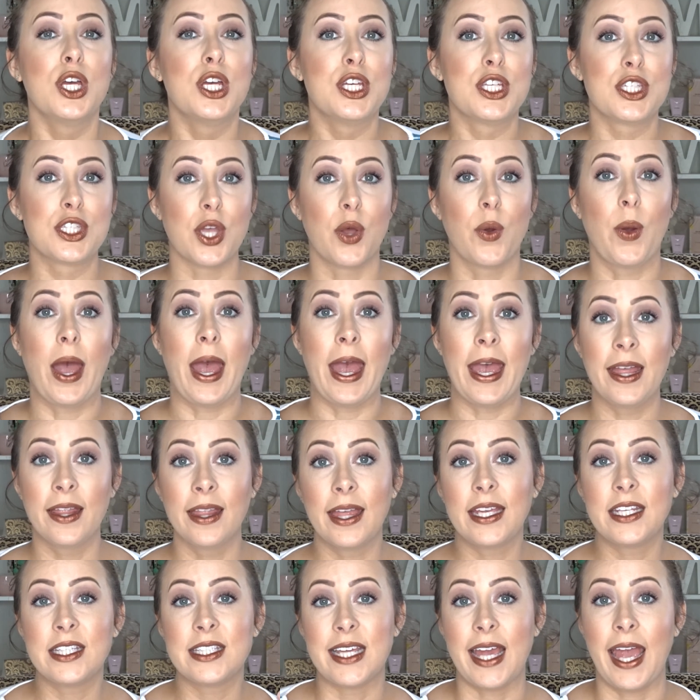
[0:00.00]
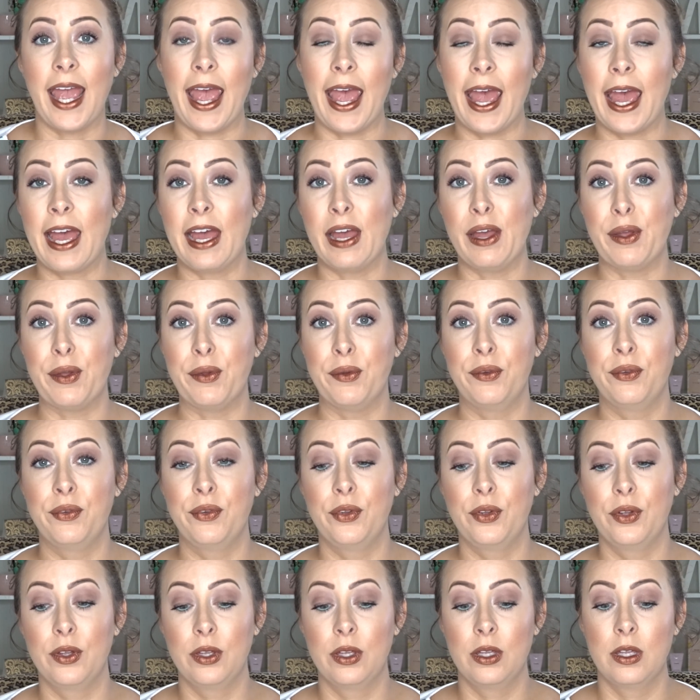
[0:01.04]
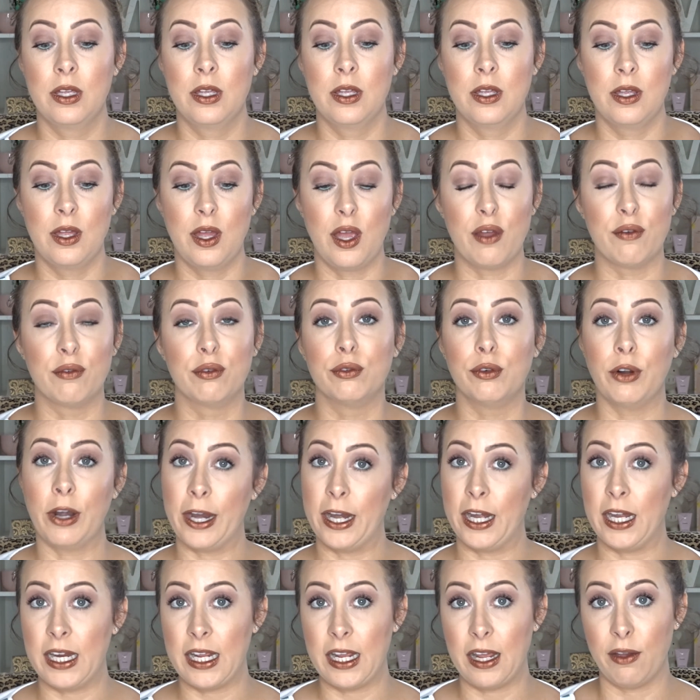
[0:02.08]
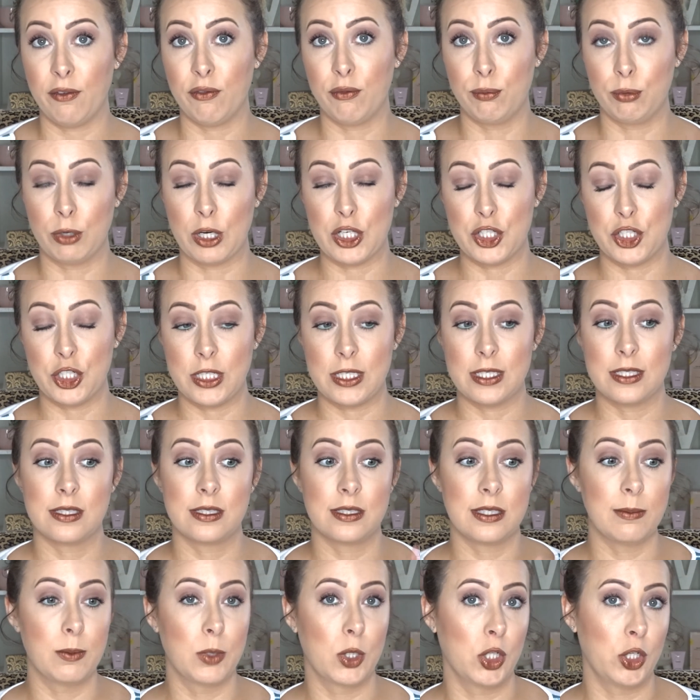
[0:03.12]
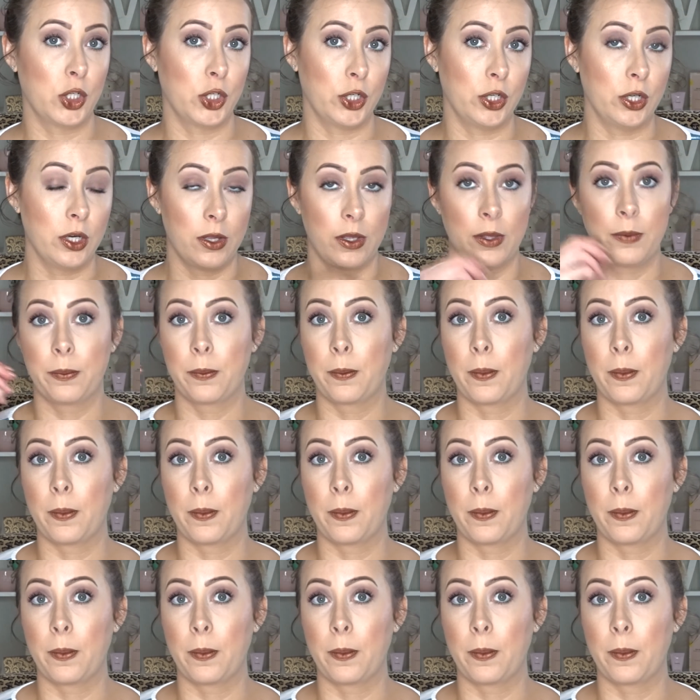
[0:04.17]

So I like to have a variety of brushes, similar